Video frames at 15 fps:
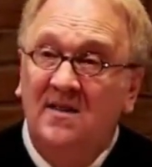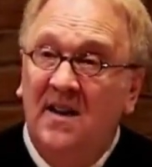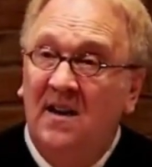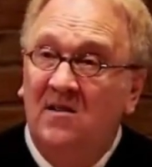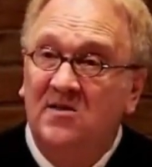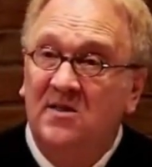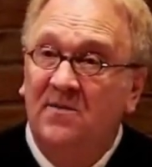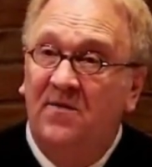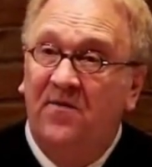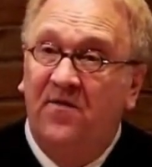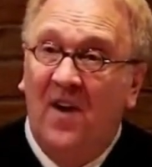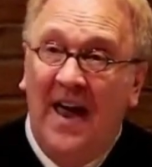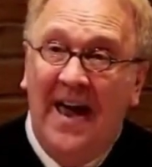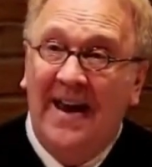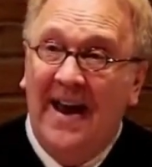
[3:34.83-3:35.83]
tells him
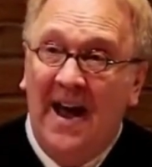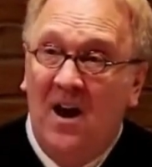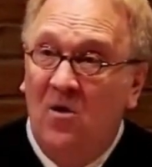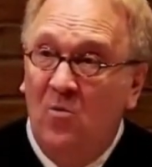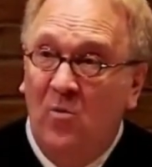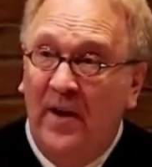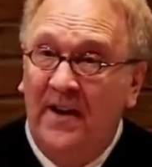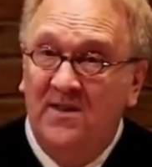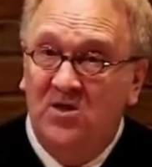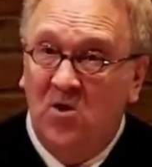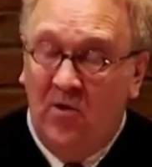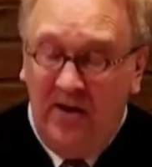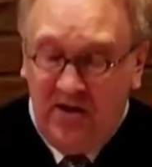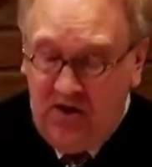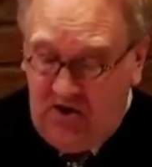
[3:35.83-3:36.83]
flat out what he's
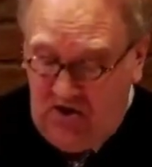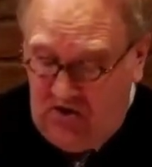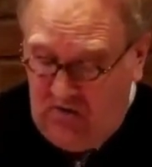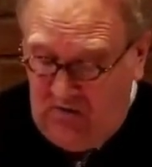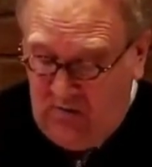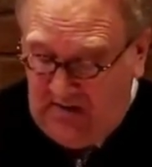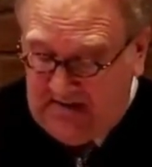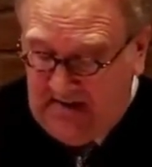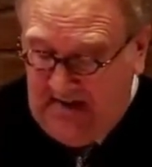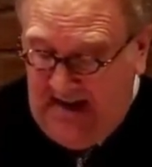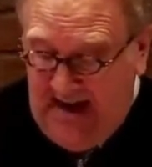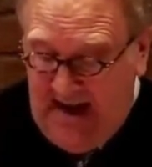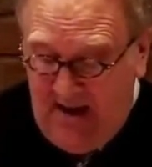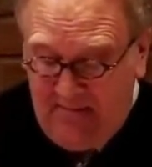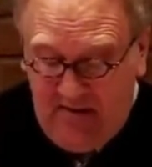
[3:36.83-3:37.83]
going to do and what's going to
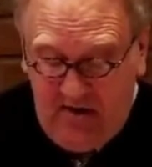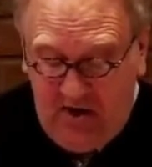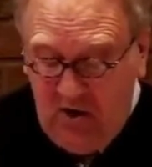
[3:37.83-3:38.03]
happen.